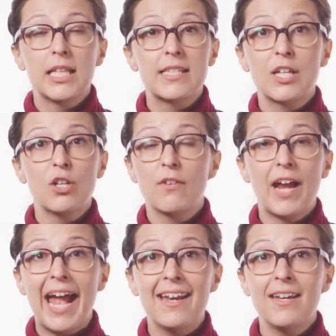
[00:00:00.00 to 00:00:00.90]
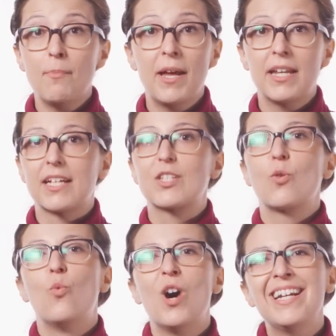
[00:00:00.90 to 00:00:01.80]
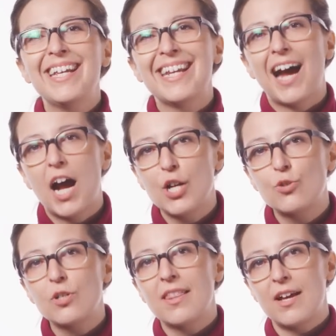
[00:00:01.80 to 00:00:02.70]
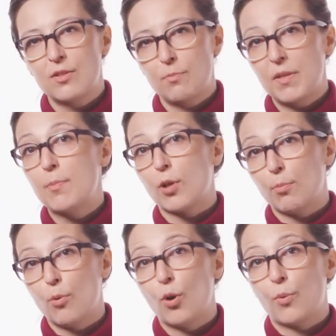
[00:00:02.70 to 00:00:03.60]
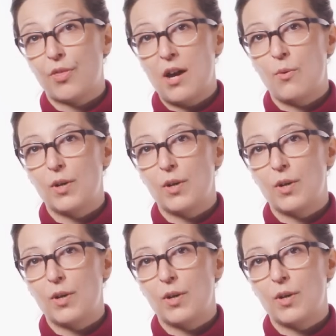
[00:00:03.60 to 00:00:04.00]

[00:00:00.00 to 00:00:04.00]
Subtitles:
Let's say you never had an appendix. 1 in 100,000 people are born without